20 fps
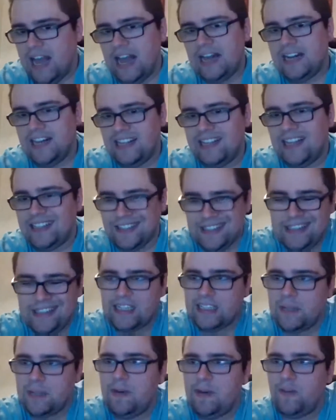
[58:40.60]
and, and that's
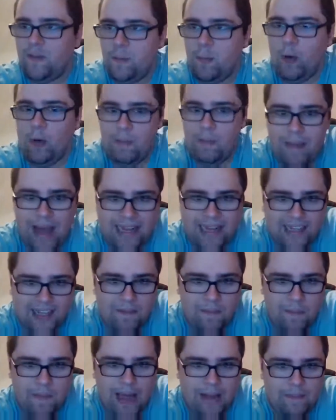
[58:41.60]
that's a bit of a more
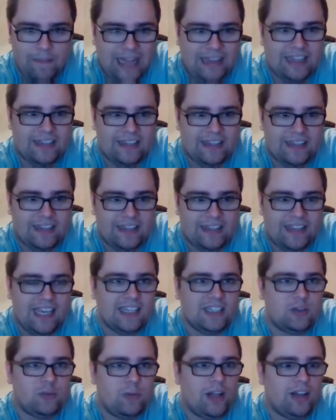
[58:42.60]
meta meta
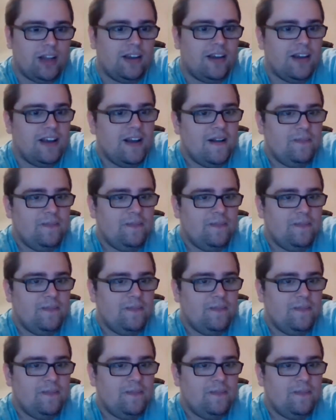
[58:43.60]
thing as well.